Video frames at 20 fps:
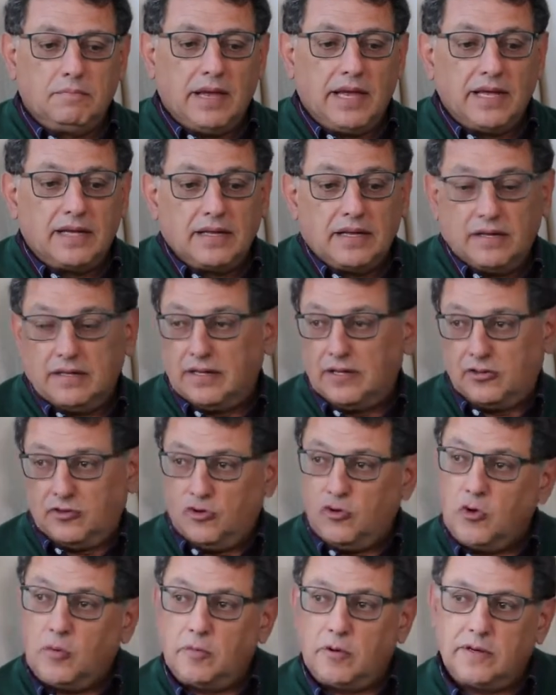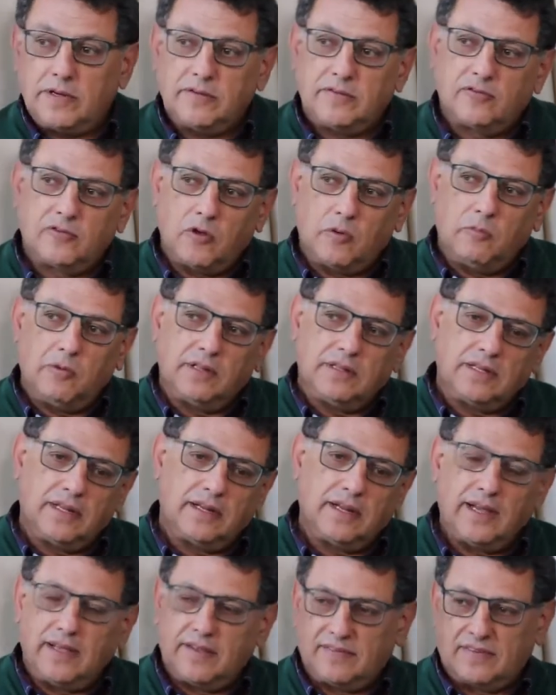make the tumor in someone
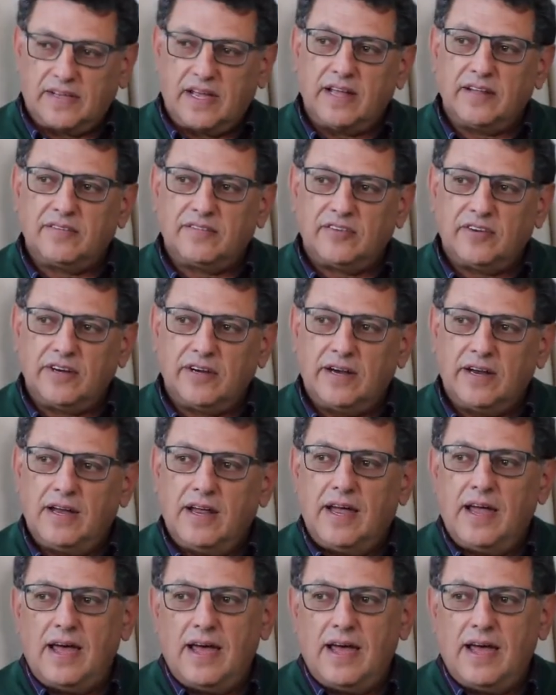that has cancer,